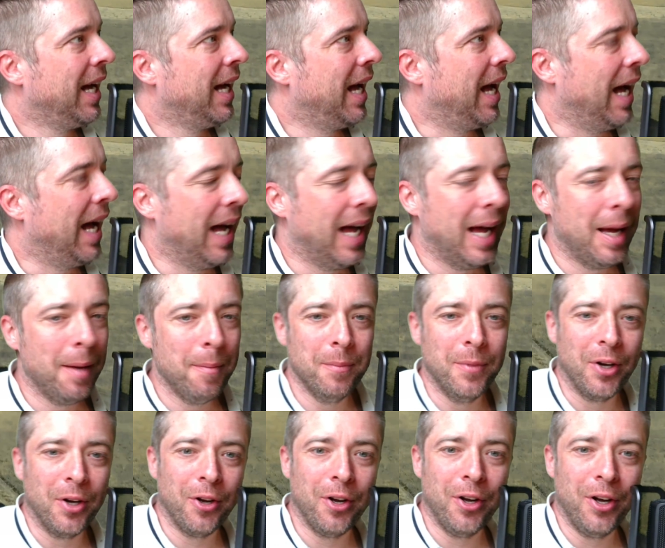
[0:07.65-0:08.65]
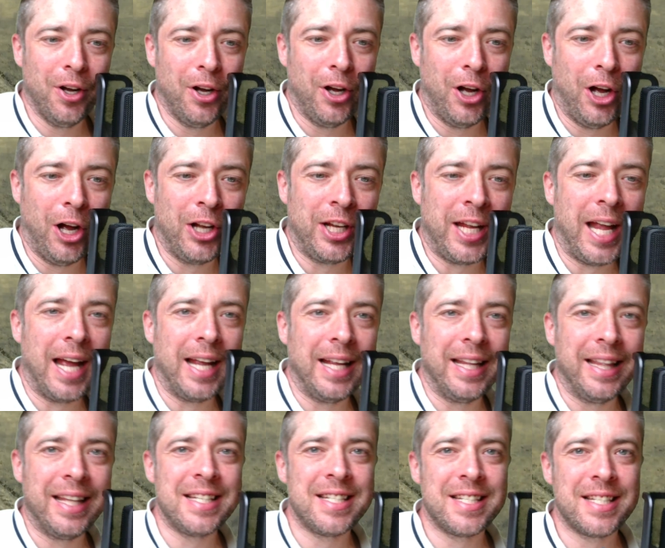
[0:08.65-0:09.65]
Okay,
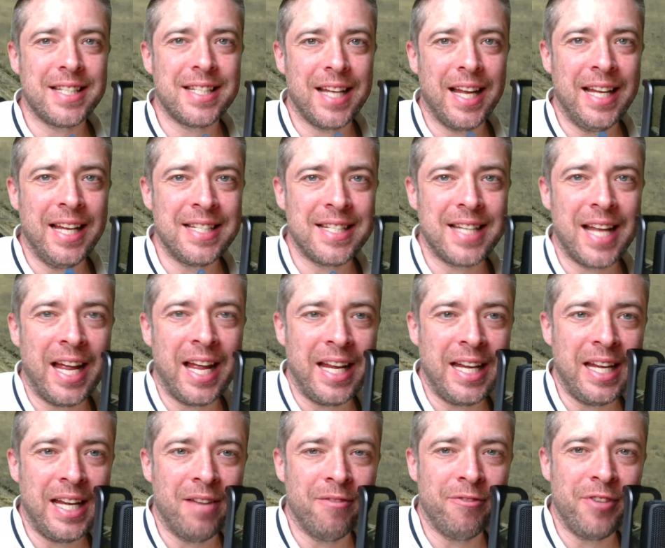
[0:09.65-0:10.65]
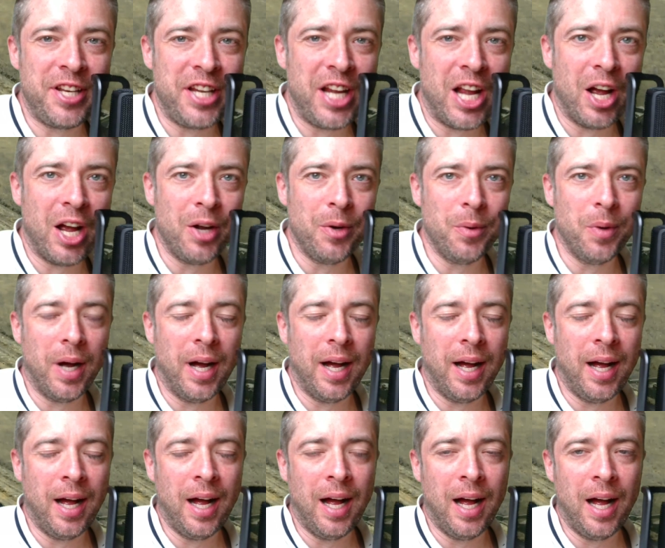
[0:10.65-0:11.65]
this is a video
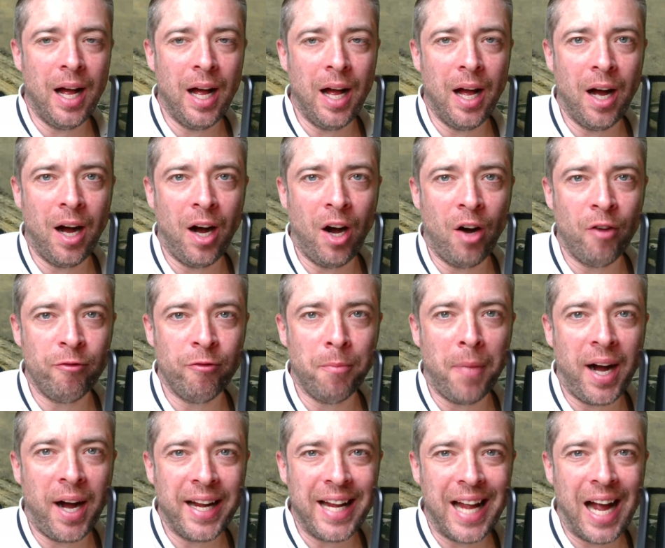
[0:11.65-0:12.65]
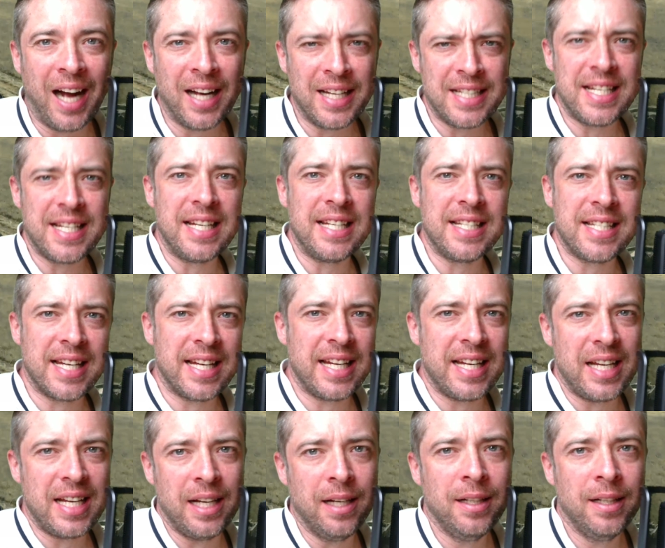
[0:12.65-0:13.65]
of my
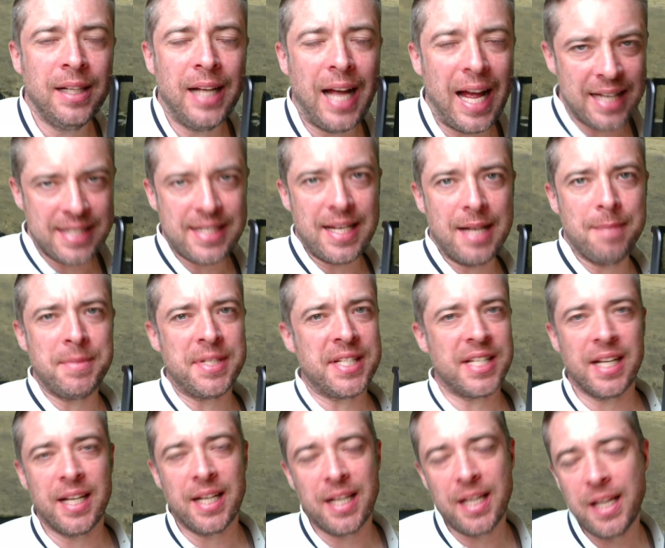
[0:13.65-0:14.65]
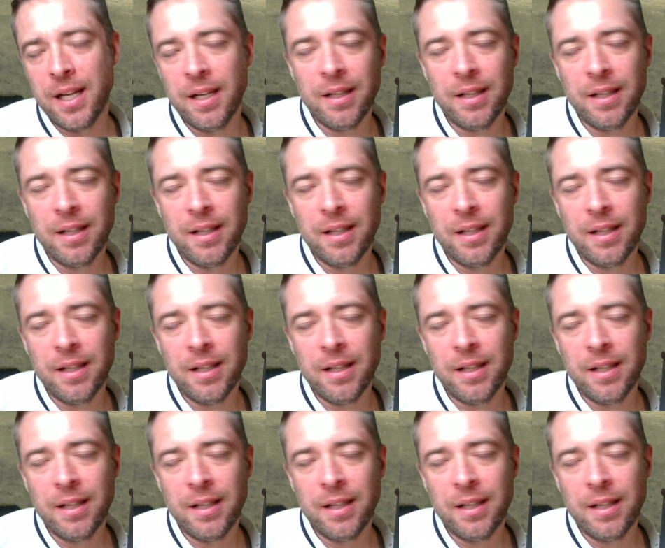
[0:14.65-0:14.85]
ICT SMC